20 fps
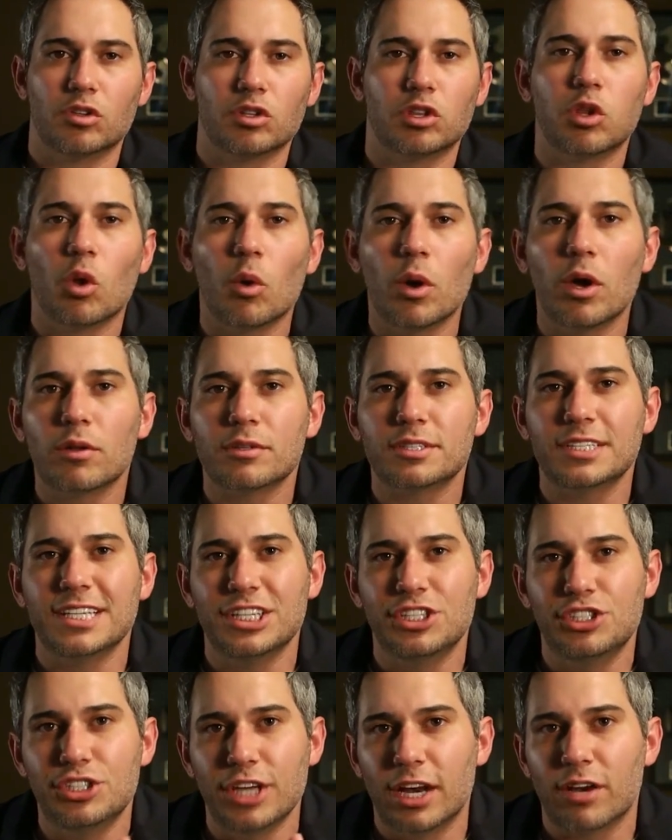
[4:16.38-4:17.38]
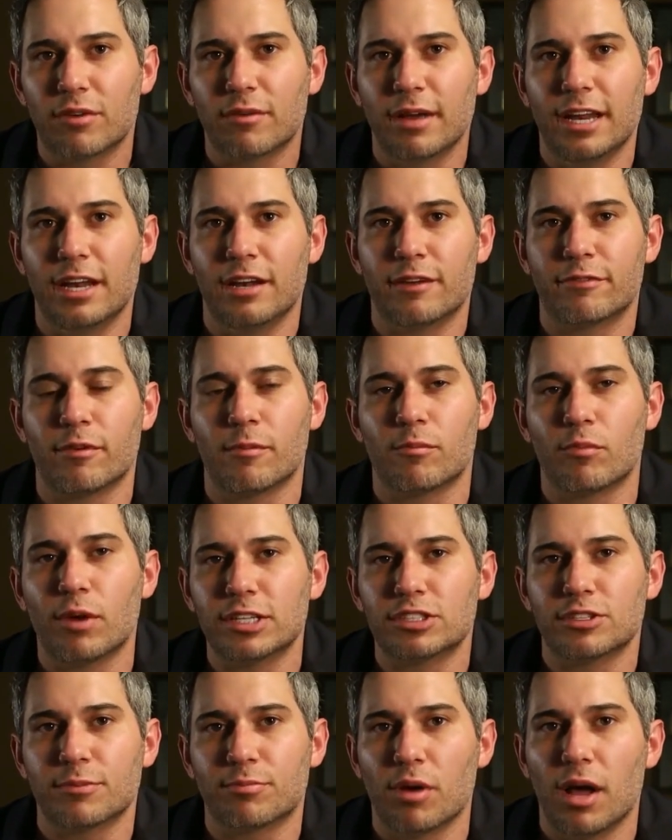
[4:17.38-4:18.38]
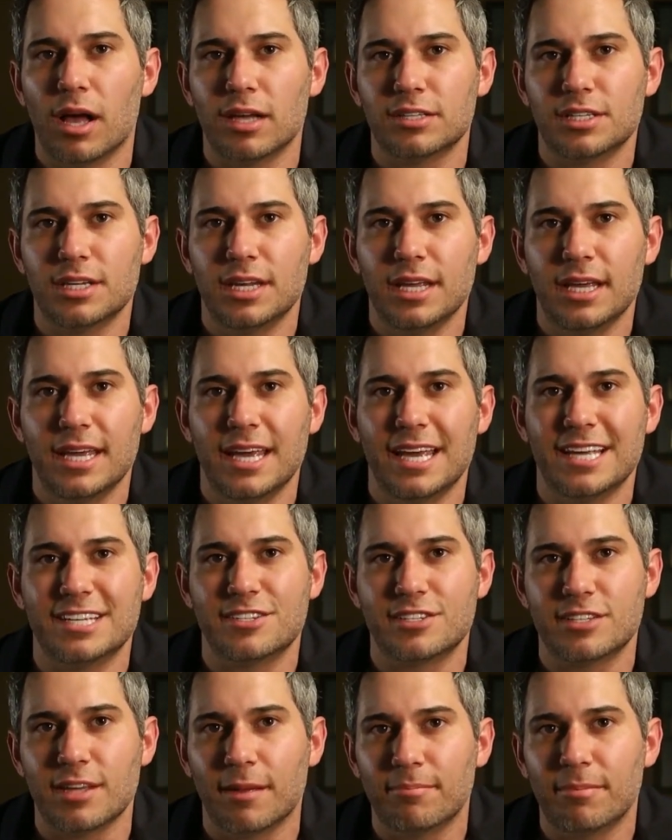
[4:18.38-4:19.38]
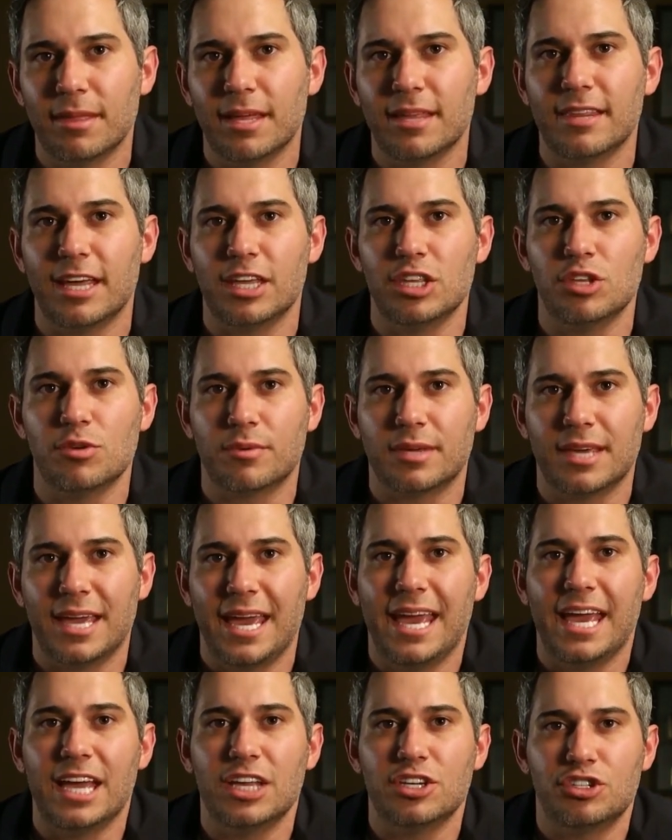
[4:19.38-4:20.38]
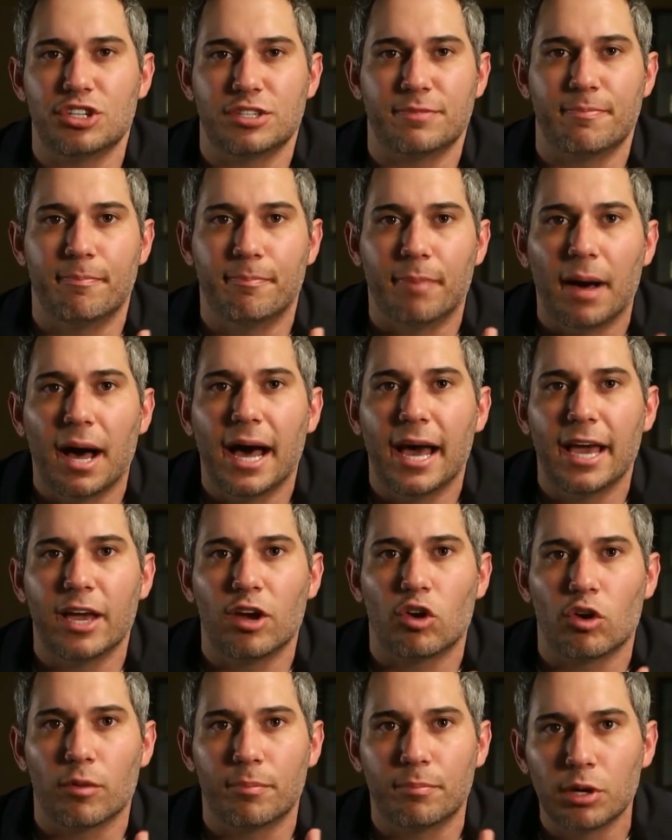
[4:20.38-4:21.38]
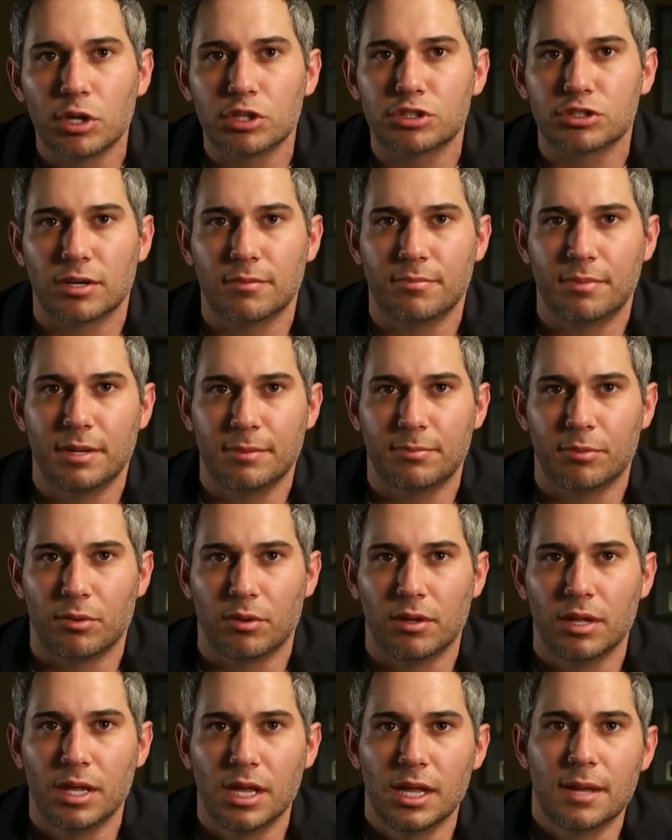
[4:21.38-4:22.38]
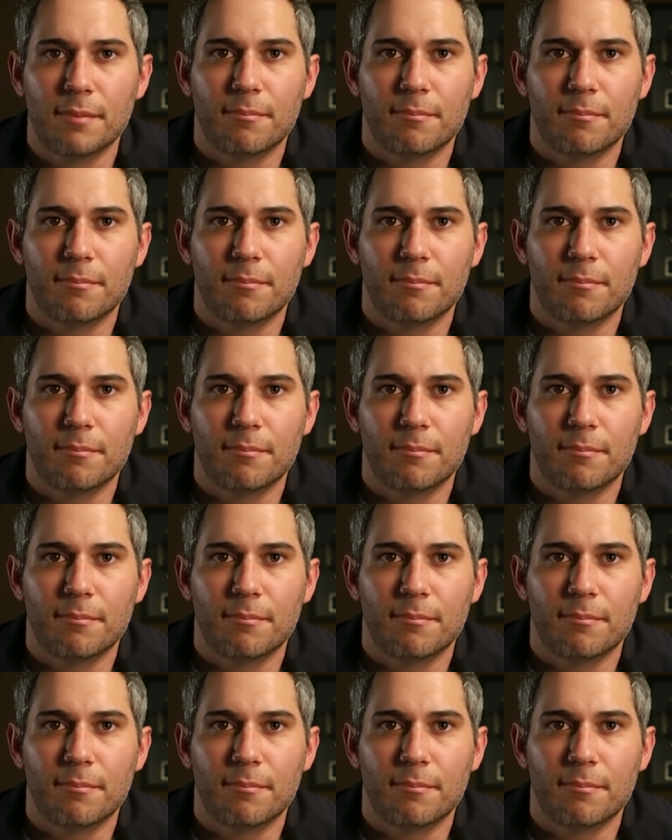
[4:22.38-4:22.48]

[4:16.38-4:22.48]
Loyalty generated from reciprocity is something that you can't just buy or push on people